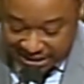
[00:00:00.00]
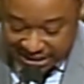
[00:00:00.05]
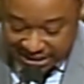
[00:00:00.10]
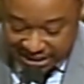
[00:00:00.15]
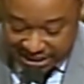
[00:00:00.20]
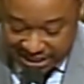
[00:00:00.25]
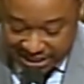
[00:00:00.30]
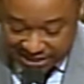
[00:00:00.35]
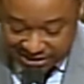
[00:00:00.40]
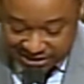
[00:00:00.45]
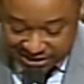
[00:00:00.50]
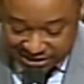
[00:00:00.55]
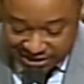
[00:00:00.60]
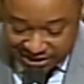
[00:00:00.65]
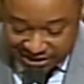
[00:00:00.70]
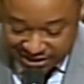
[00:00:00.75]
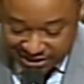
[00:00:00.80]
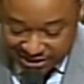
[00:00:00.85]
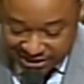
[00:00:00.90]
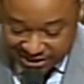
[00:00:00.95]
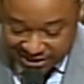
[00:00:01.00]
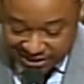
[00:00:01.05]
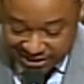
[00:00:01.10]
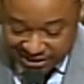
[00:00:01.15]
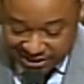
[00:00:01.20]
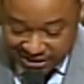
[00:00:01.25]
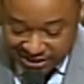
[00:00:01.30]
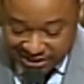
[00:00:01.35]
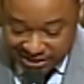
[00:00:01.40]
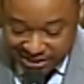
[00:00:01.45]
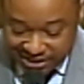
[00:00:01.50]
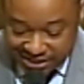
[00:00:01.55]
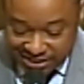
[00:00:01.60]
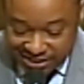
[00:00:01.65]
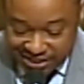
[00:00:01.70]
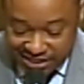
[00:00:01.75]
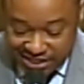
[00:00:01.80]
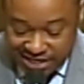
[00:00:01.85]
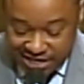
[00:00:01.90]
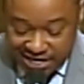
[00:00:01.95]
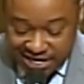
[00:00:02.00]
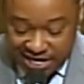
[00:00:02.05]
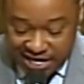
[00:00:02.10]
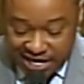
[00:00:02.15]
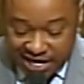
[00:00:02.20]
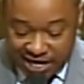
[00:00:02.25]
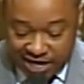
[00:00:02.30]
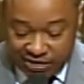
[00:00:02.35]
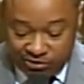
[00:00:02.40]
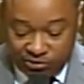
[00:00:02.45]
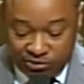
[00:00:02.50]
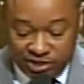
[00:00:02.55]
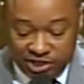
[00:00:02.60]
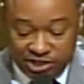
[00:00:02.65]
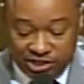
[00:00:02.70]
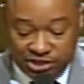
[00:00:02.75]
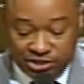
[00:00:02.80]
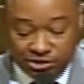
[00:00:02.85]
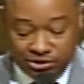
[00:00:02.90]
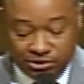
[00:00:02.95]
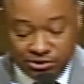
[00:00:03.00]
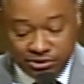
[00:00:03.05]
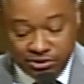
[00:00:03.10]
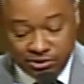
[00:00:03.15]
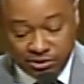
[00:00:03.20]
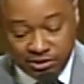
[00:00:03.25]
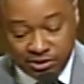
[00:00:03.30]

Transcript: Last thing. And when you